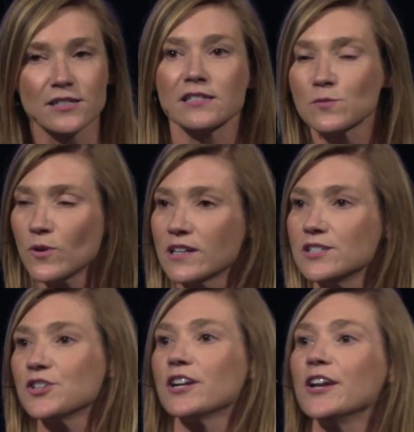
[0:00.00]
I just
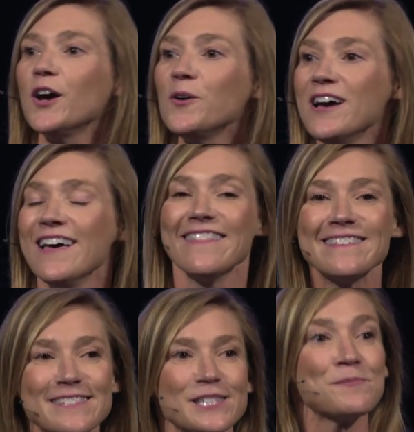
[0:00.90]
wanted you to know
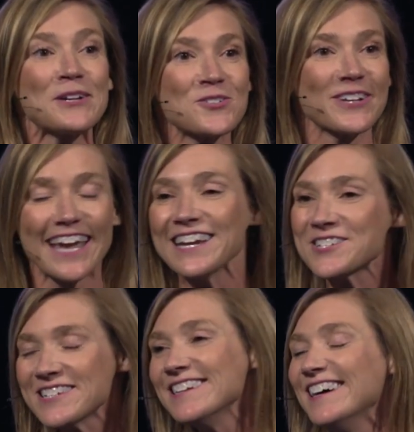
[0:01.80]
this is a special
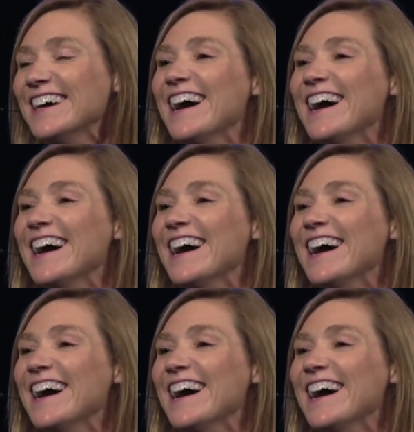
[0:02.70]
occasion.